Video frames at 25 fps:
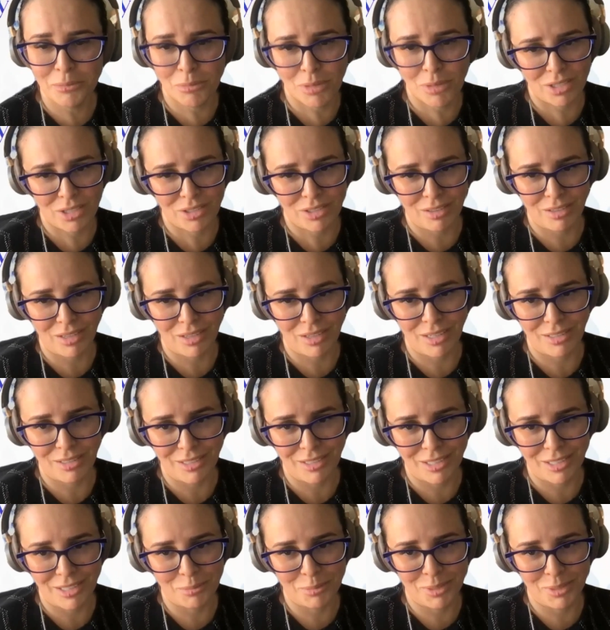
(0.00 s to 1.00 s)
imagine
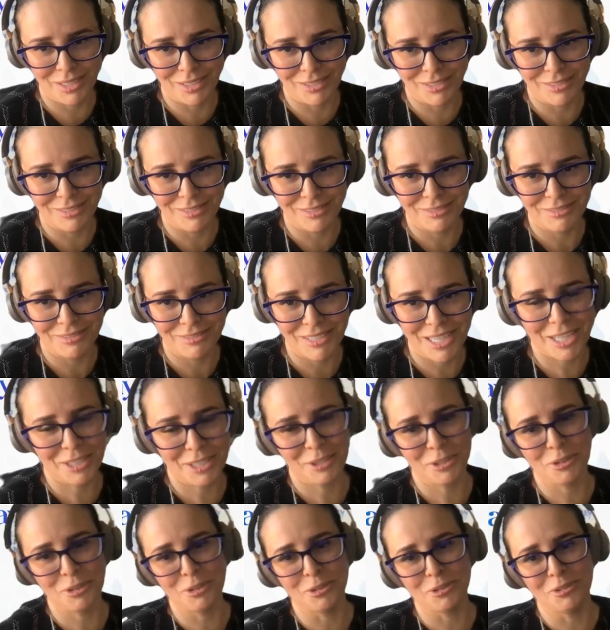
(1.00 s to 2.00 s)
that. I mean,
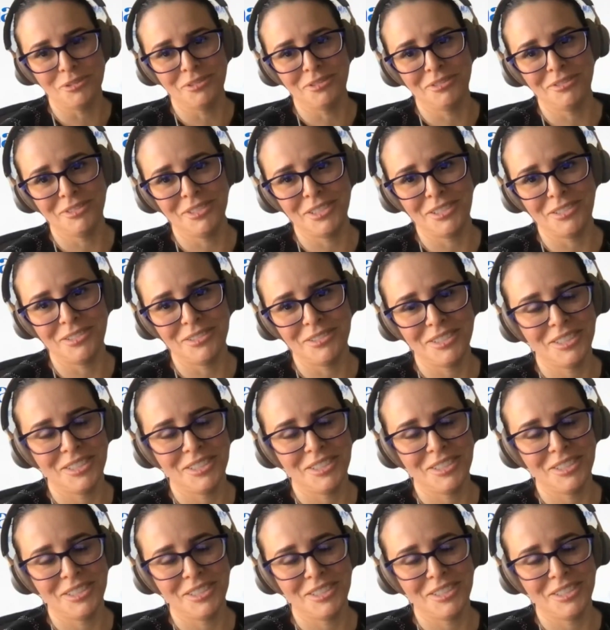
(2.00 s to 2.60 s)
I don't know.